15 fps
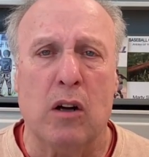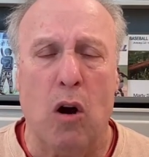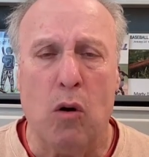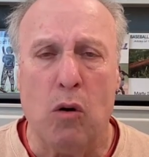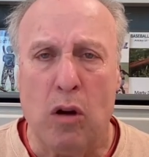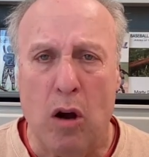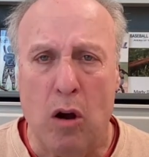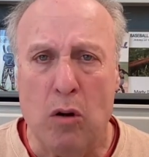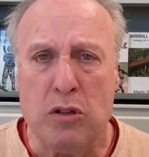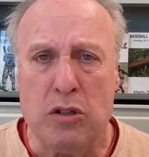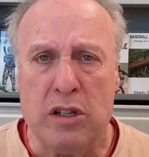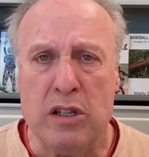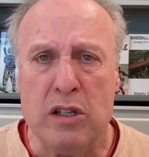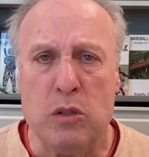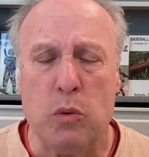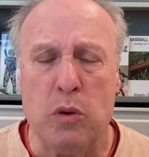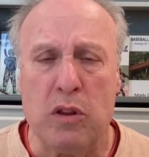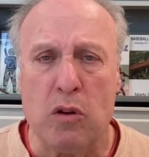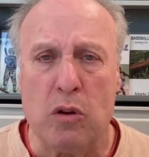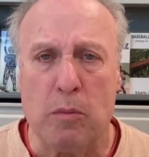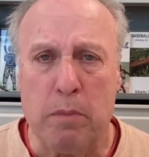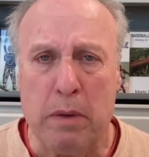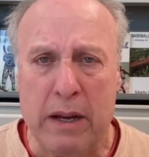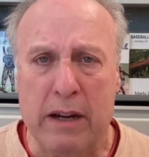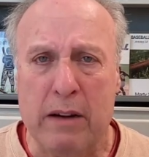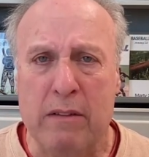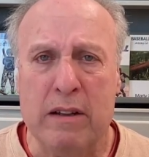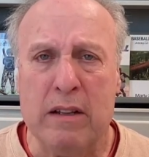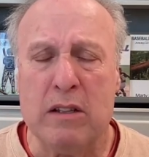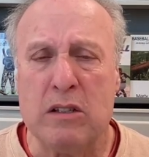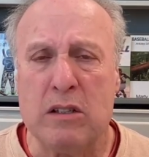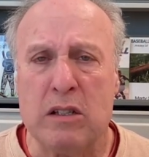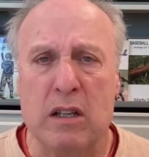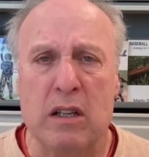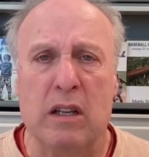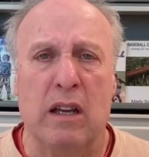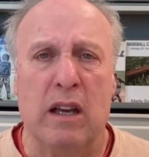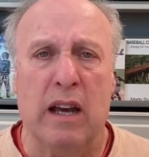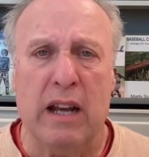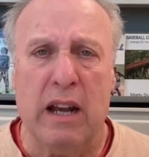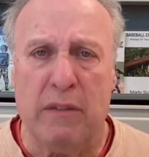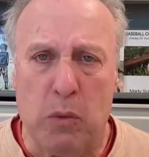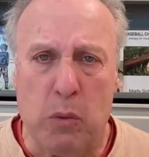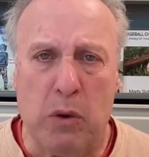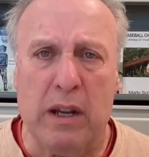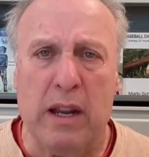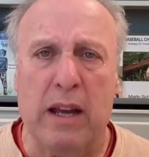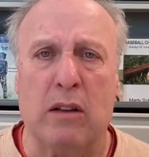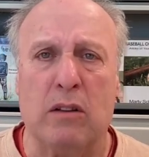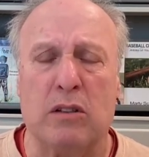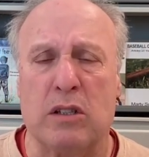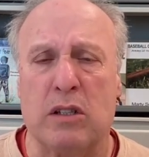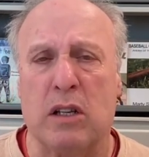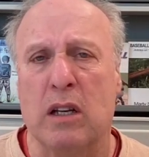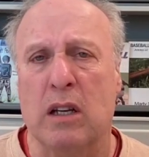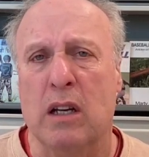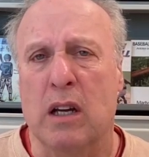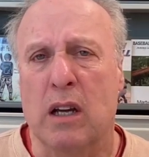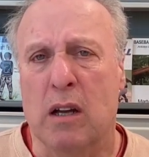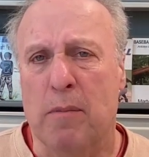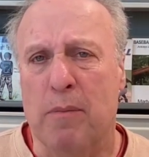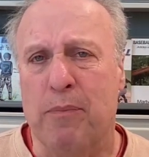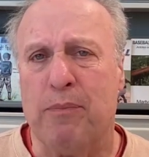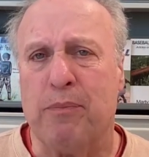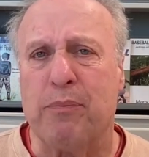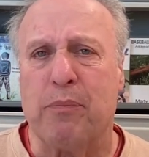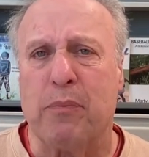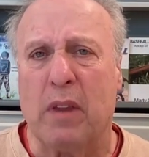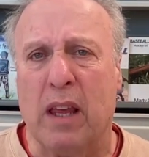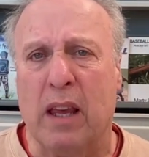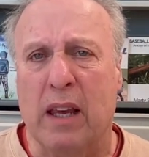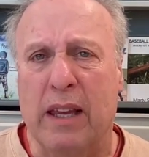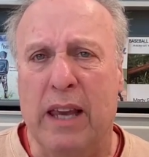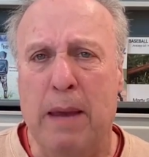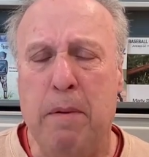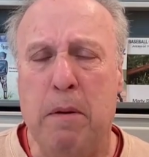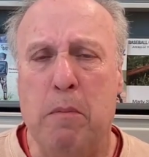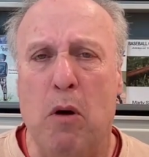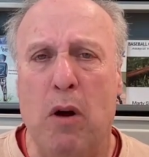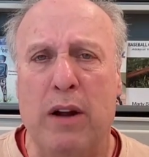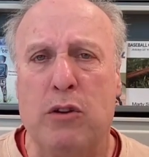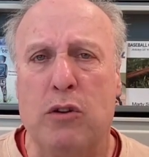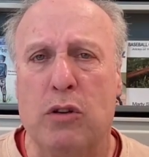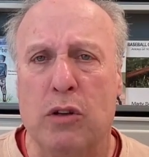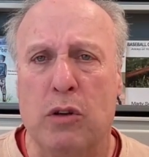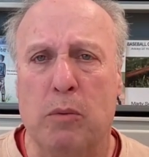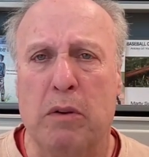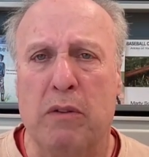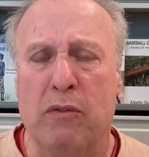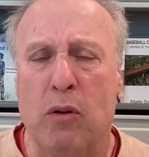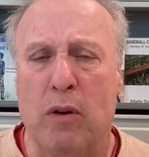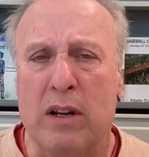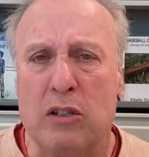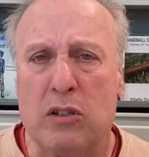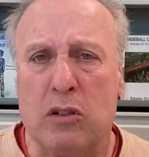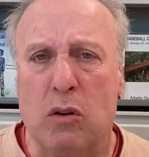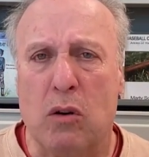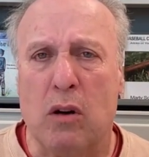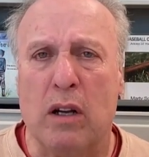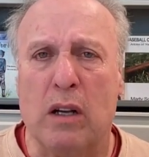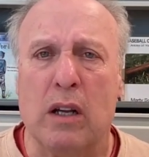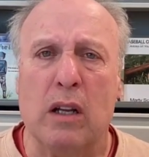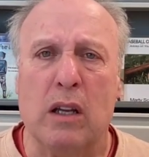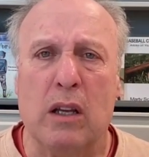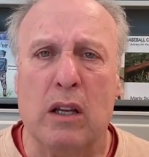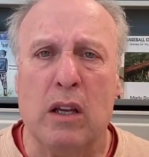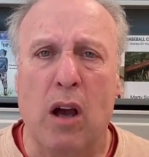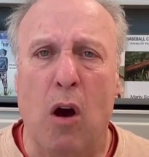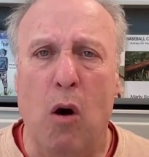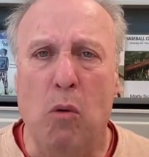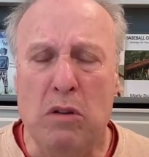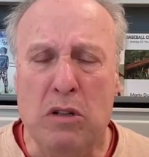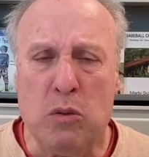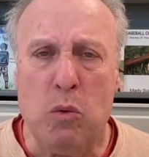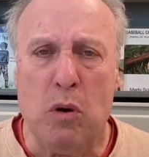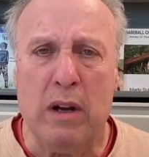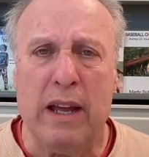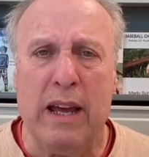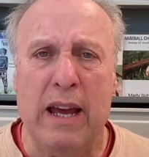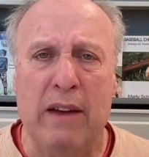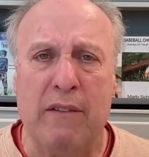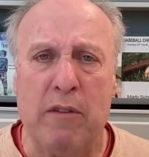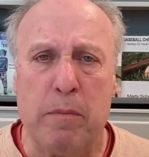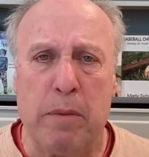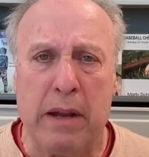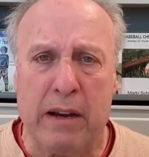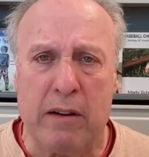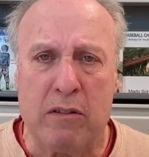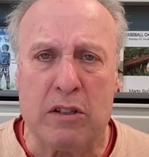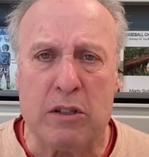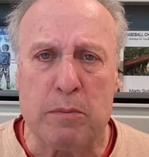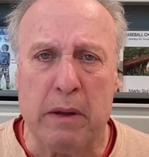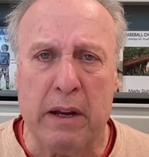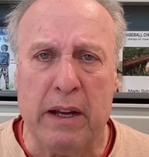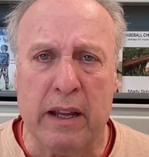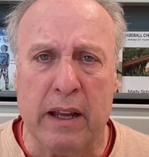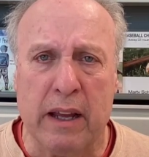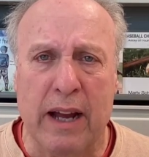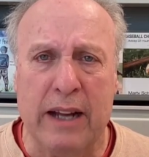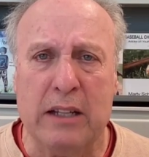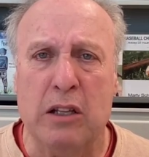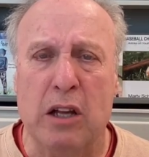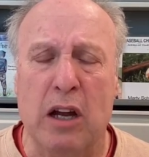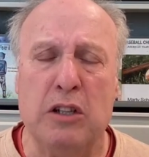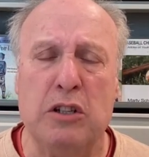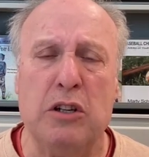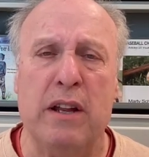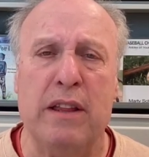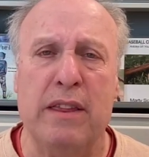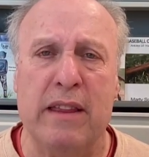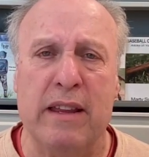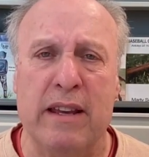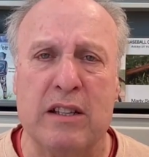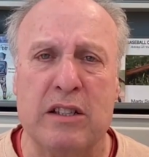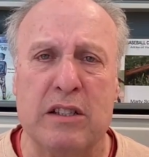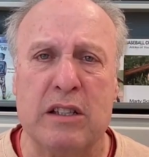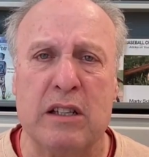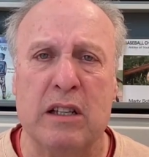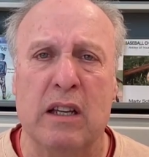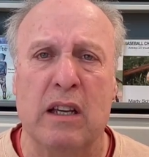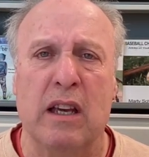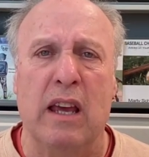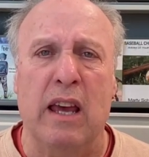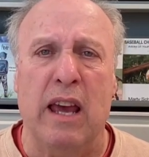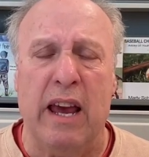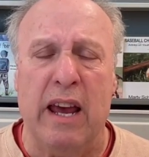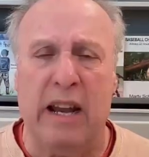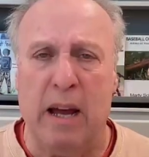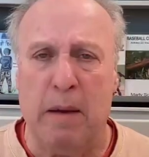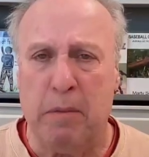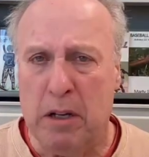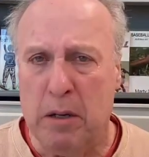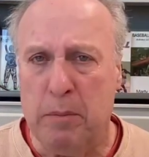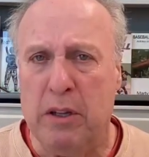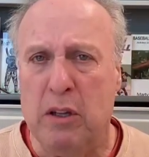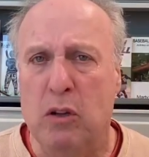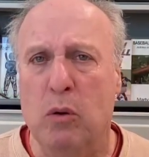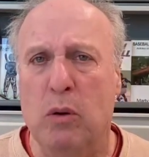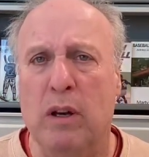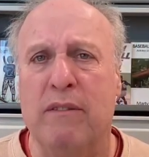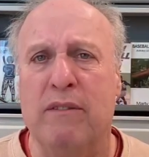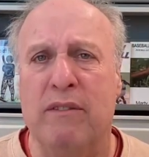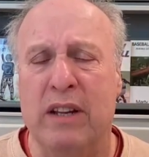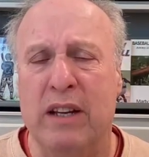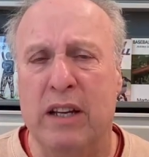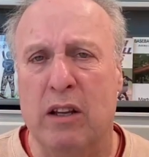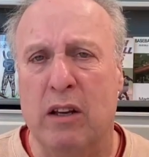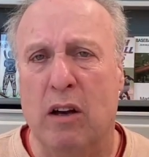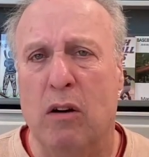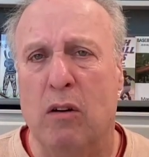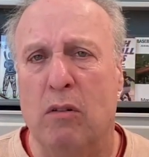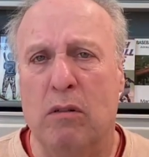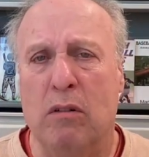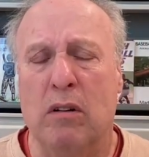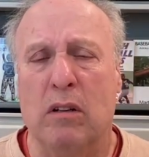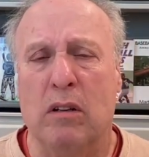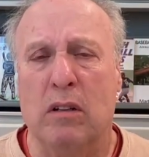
co-coaches, with your parents, and everyone else. Keep in mind, too, before I start, you always want to have a parents' meeting. I touch on this, and I'm going to be doing a video